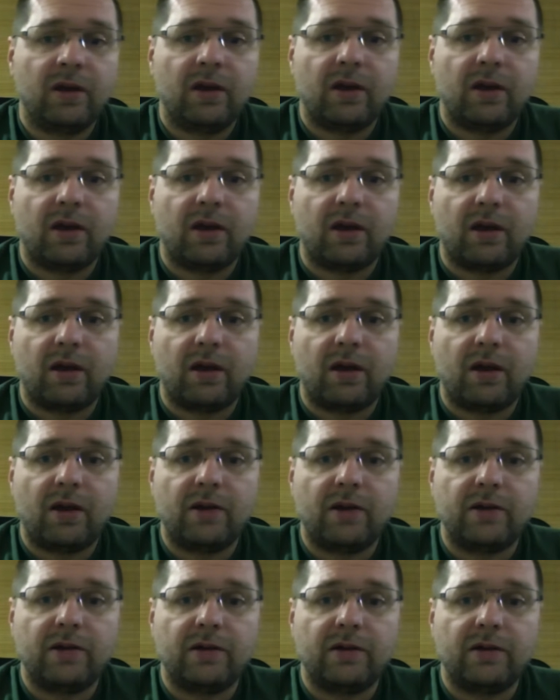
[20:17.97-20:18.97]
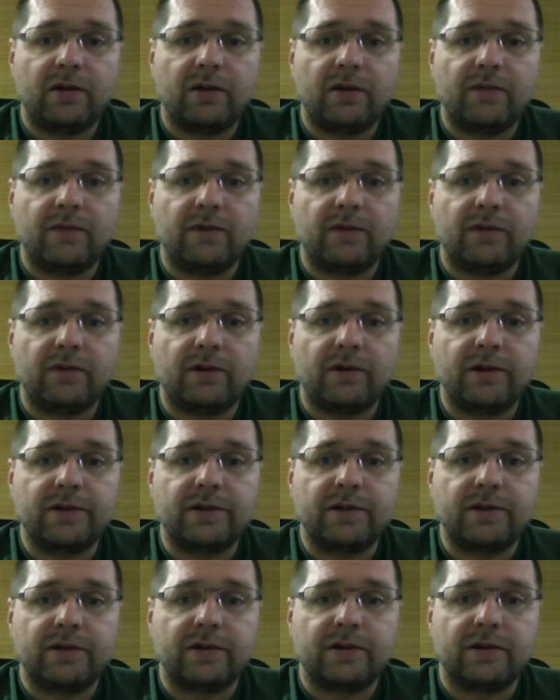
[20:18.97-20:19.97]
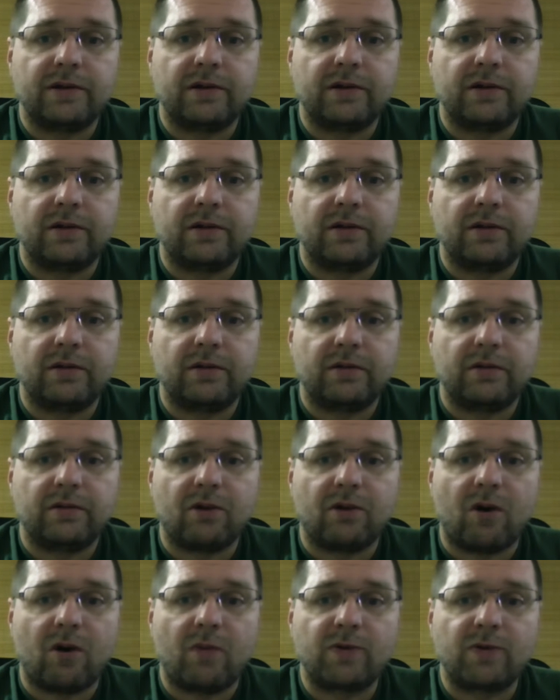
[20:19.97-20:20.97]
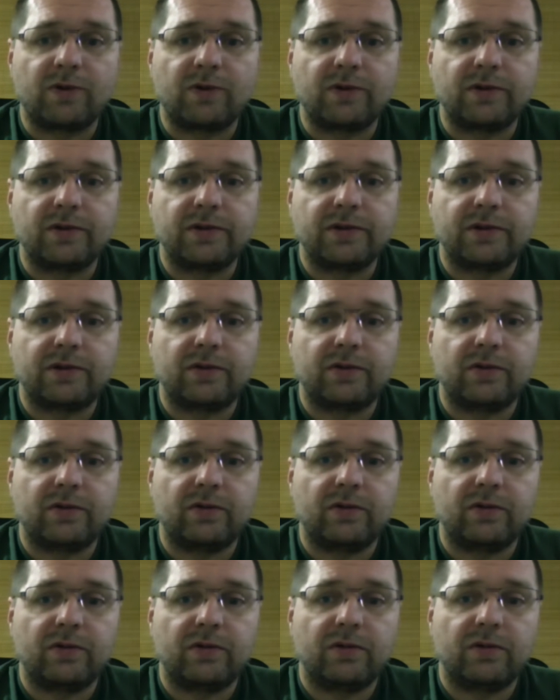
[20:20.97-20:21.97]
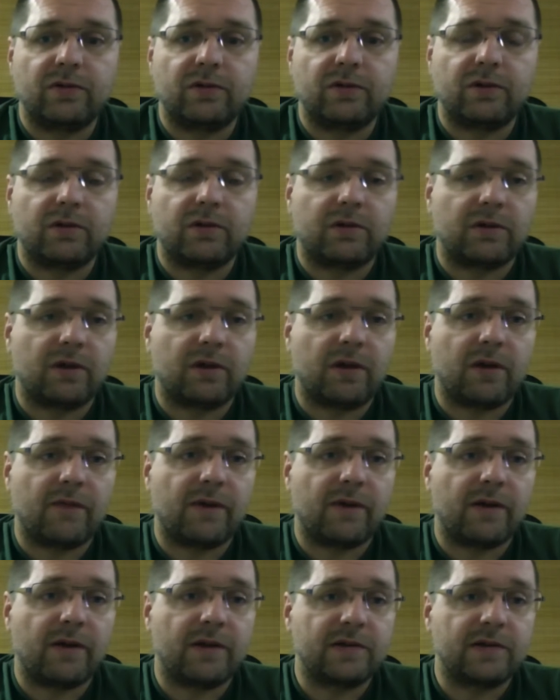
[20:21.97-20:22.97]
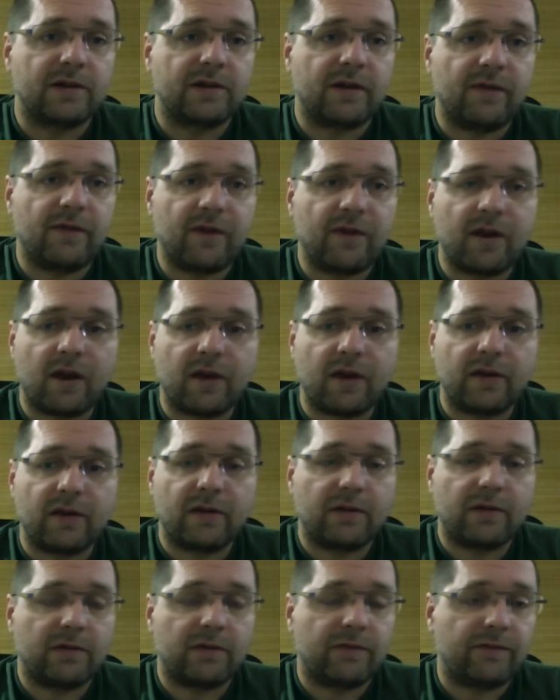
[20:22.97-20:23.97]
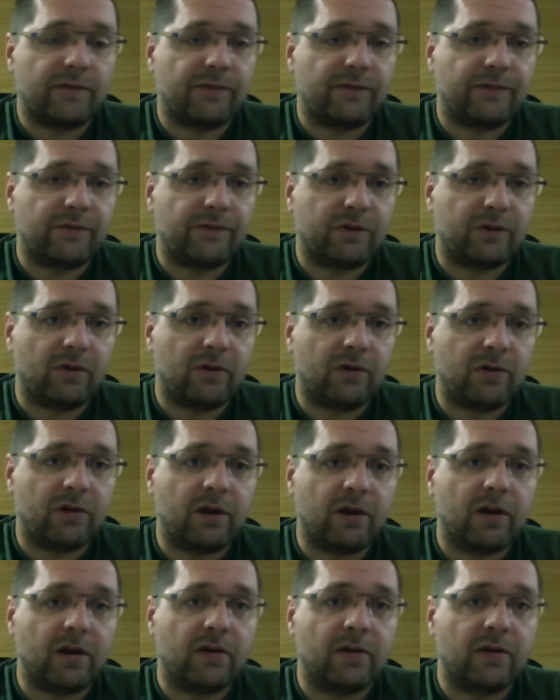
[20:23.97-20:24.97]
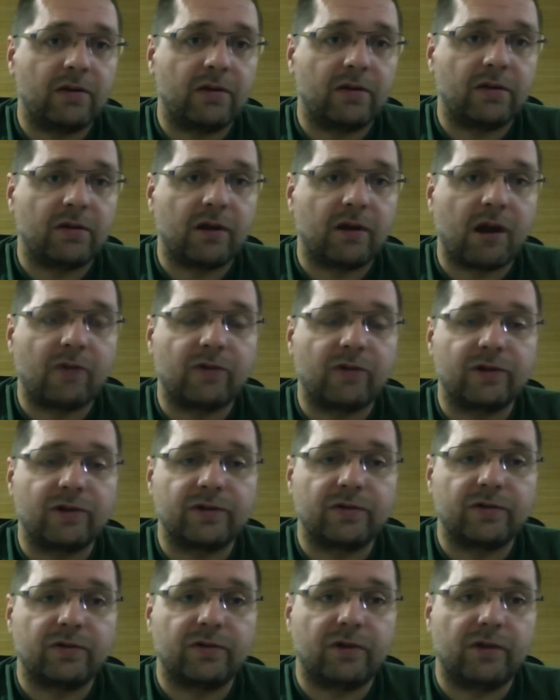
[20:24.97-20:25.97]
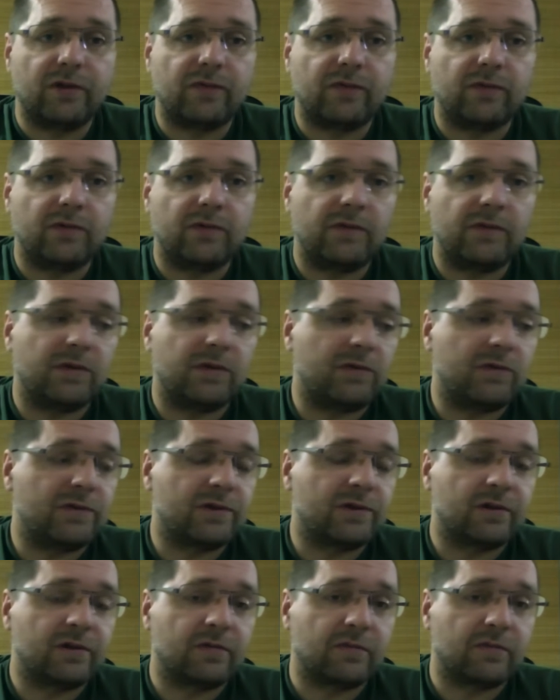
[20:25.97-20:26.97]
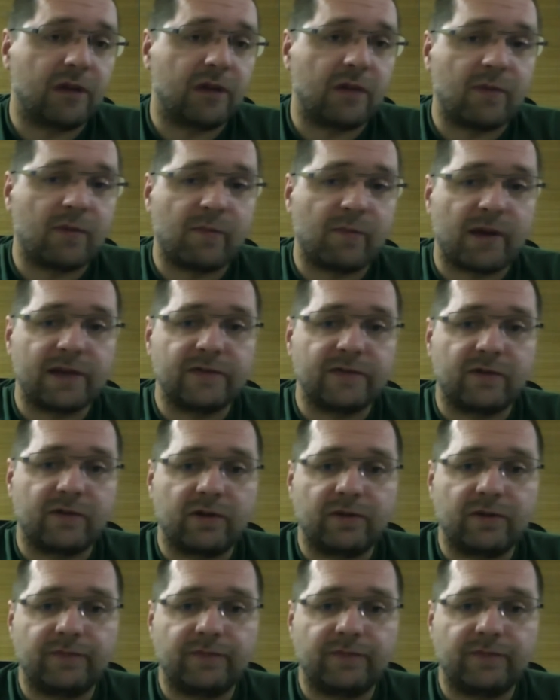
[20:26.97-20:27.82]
and even there is options to have a certificate to log in to the router, so you don't have to even use name and password.